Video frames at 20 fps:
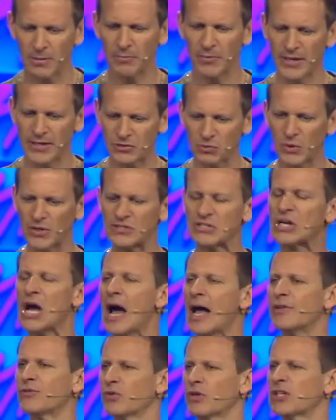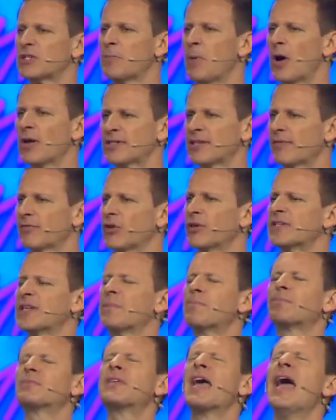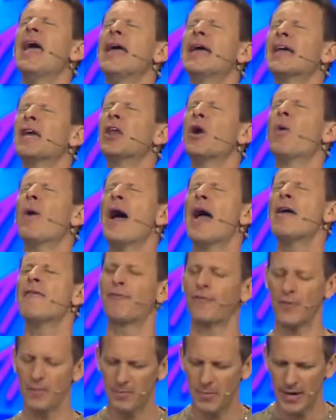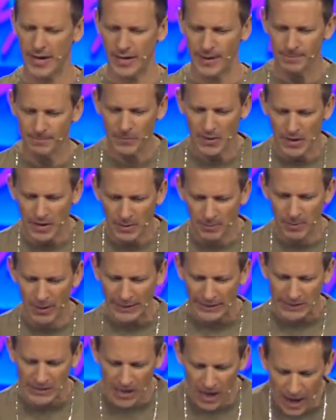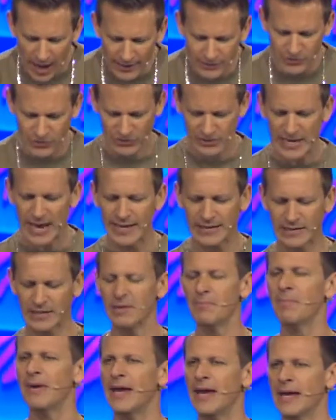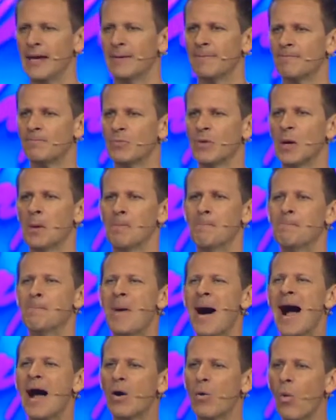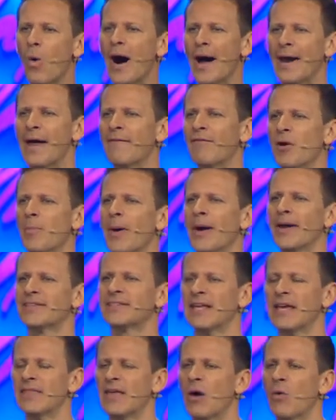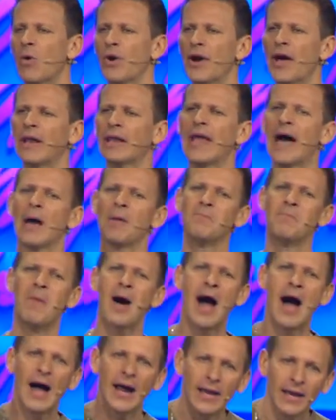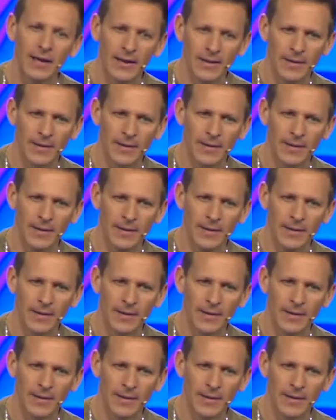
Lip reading: this was God's response after he said, take it away from me. But God said to me, my what? Everybody say that word out loud. My,